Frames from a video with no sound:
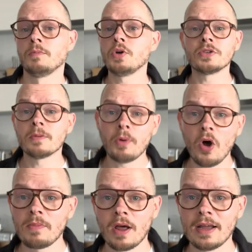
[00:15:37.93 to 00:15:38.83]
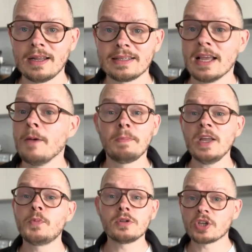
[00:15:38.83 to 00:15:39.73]
Because the bottom line is,
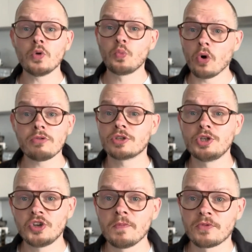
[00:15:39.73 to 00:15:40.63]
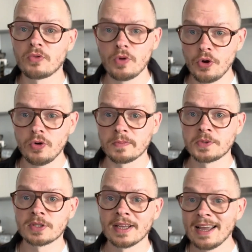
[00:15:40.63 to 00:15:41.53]
people don't want to jump through
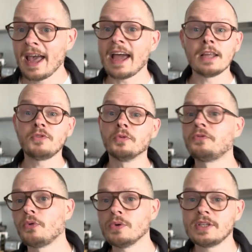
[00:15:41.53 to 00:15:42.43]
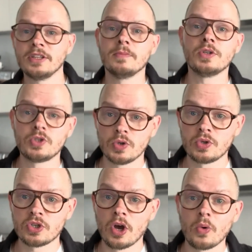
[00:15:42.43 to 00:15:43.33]
hoops. And if you're forcing them to do
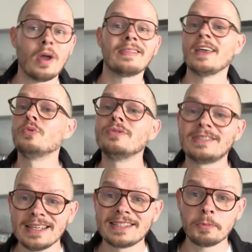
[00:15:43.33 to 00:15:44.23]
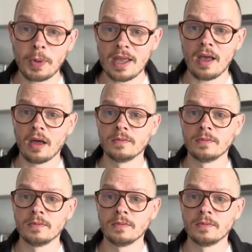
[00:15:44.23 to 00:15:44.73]
so, they will disappear.